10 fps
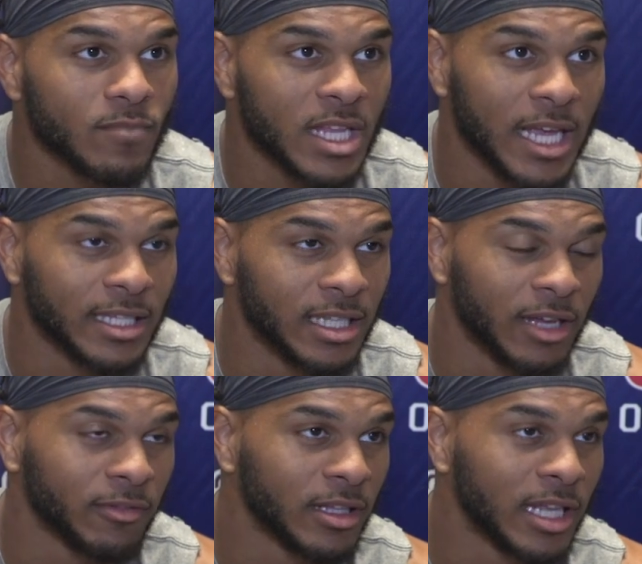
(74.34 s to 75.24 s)
Yeah,
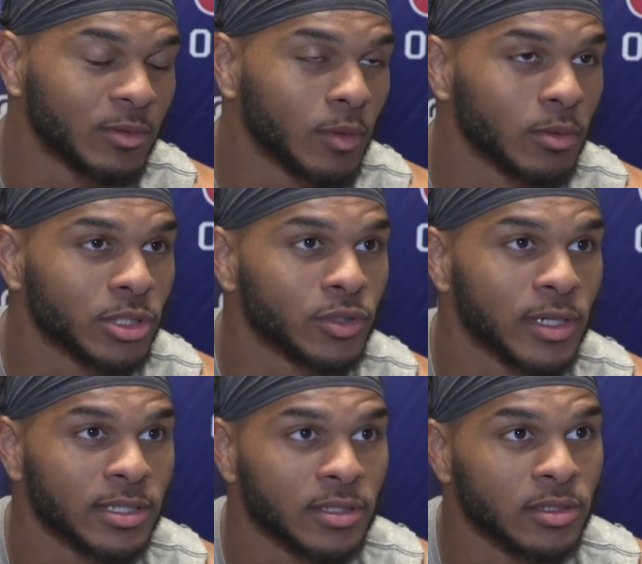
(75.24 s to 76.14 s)
definitely. That's what we're
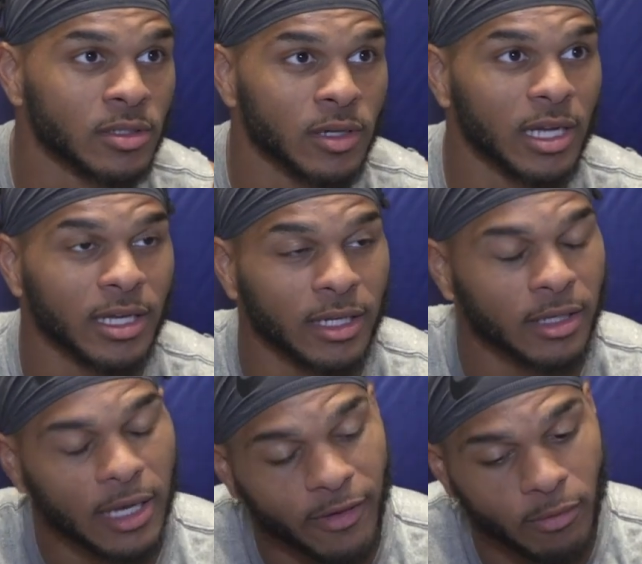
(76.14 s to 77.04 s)
stressing, you know.
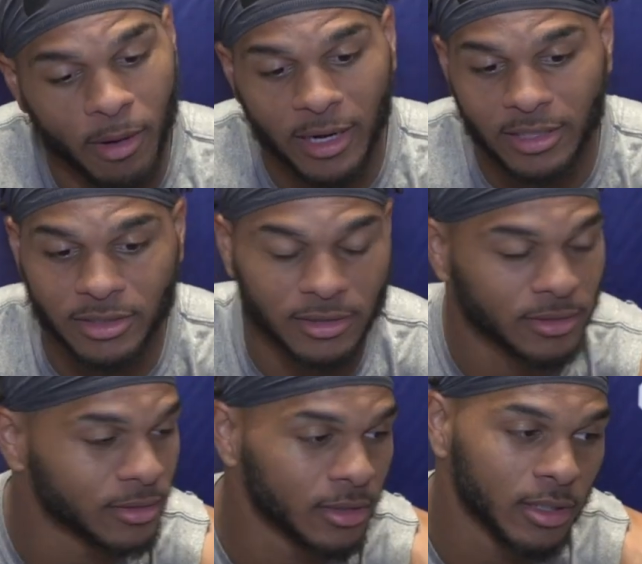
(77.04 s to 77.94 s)
Everybody just,